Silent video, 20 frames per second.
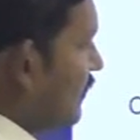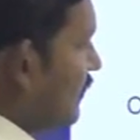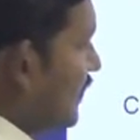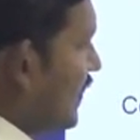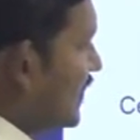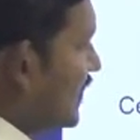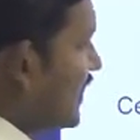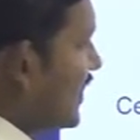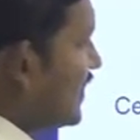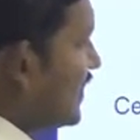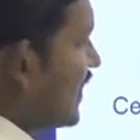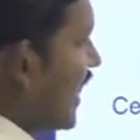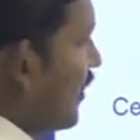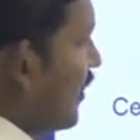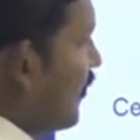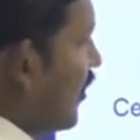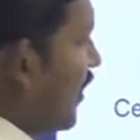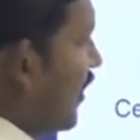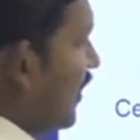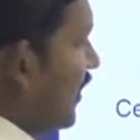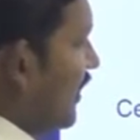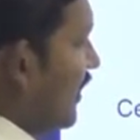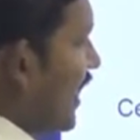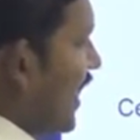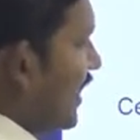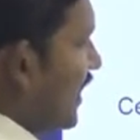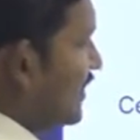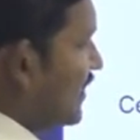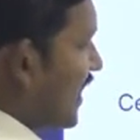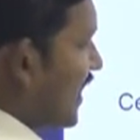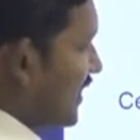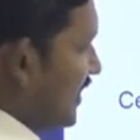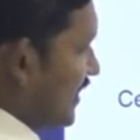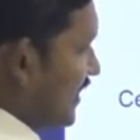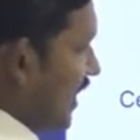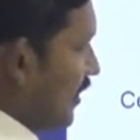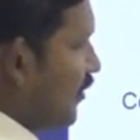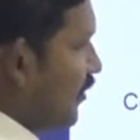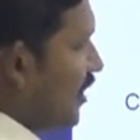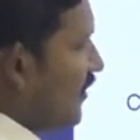This is cell body. And inside the
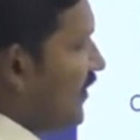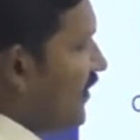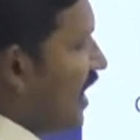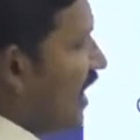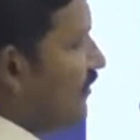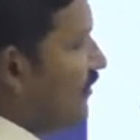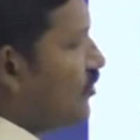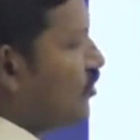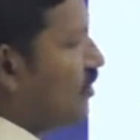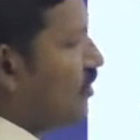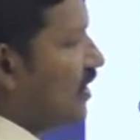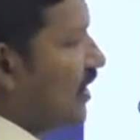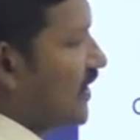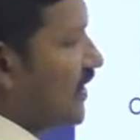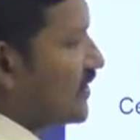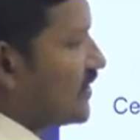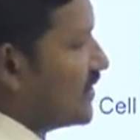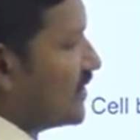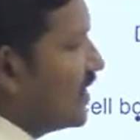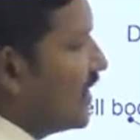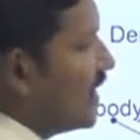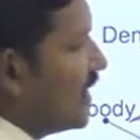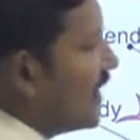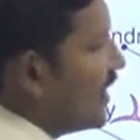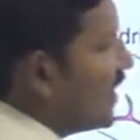cell body, we have nucleus.